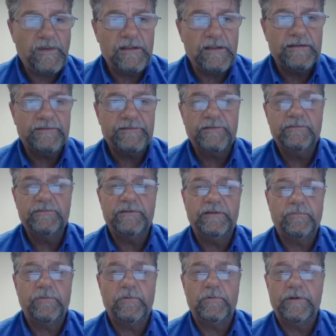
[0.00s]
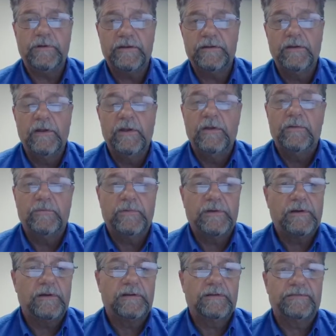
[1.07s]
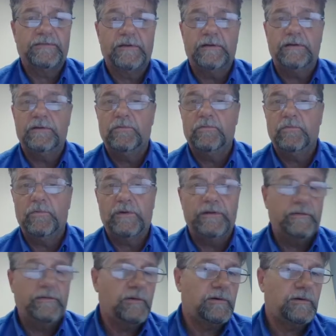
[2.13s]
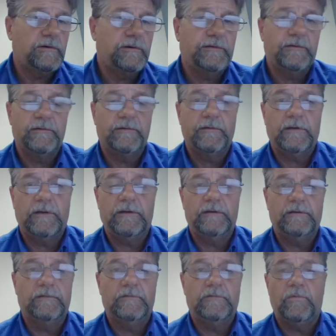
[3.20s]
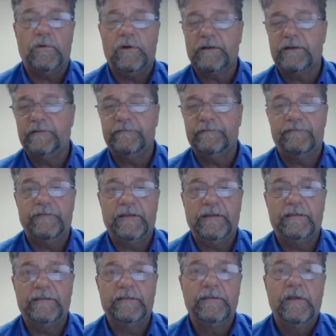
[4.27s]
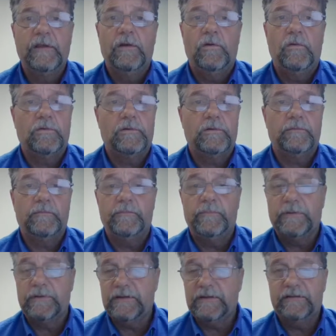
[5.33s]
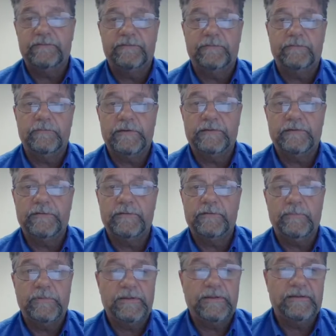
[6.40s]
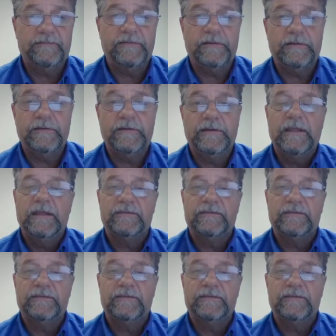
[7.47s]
That's hugely important. And regardless where you are in your walk in faith or belief, whatever you believe in,